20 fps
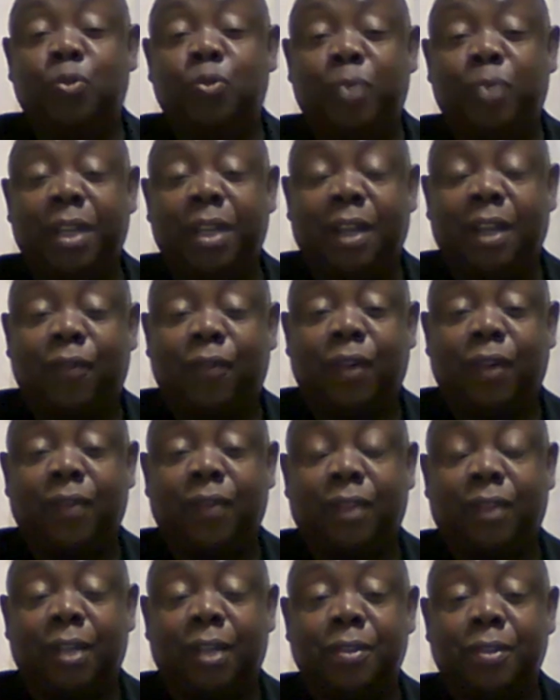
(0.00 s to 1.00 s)
pay that
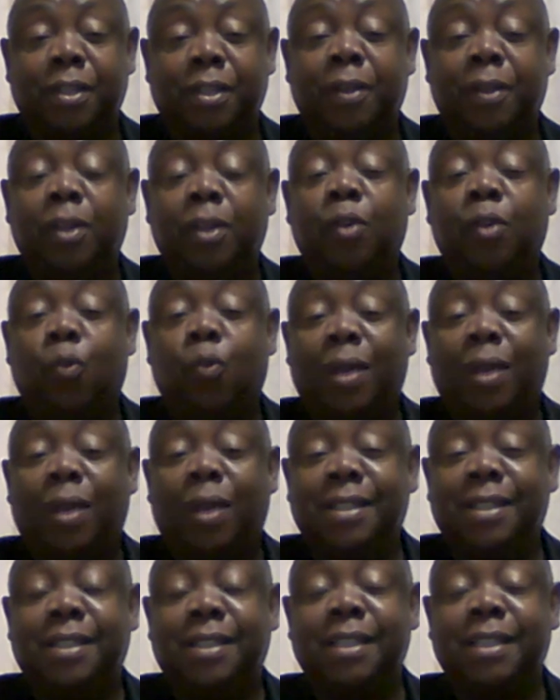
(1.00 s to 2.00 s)
5,000. What
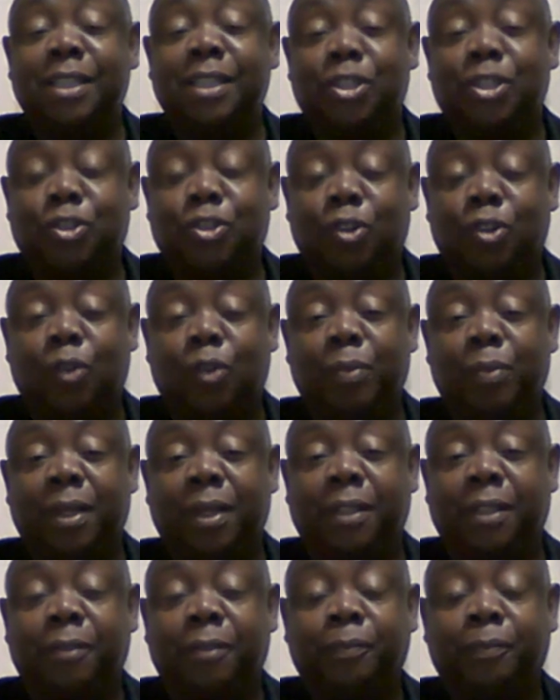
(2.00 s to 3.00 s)
is installment
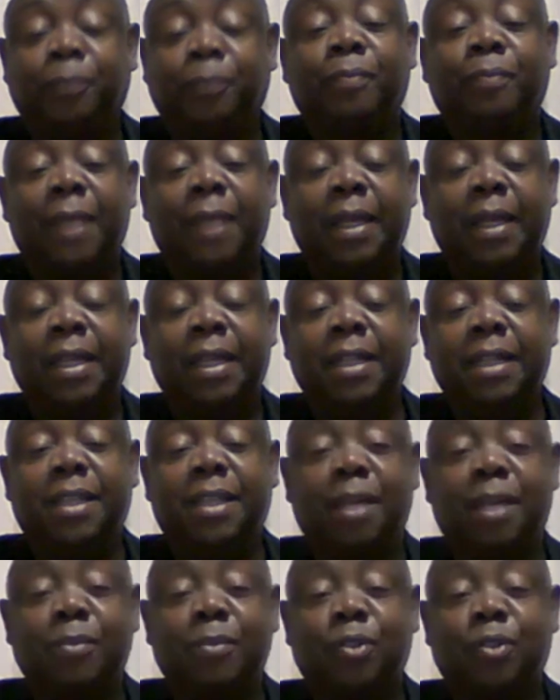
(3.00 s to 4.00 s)
no. in
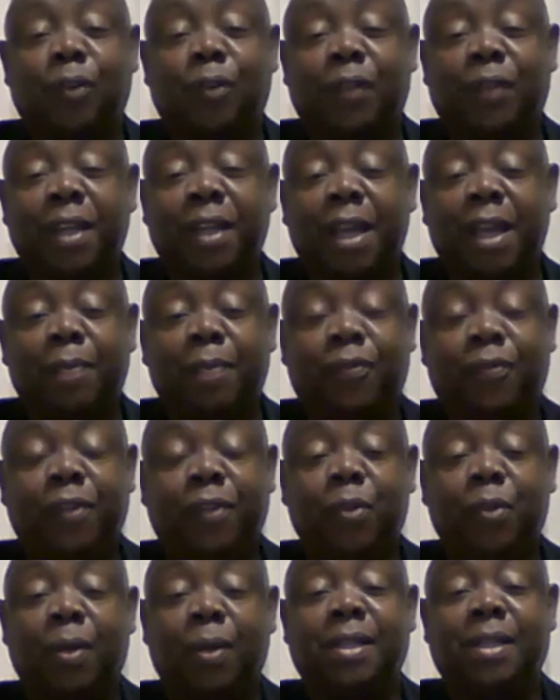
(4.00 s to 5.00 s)
terms of? You are going
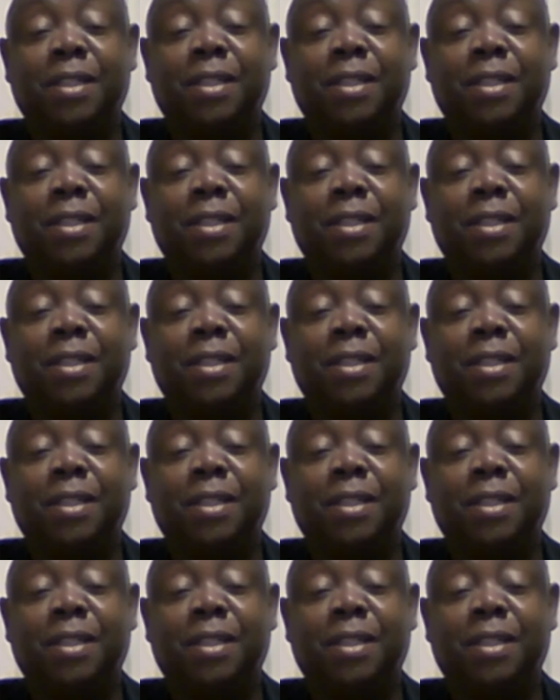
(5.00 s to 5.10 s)
to pay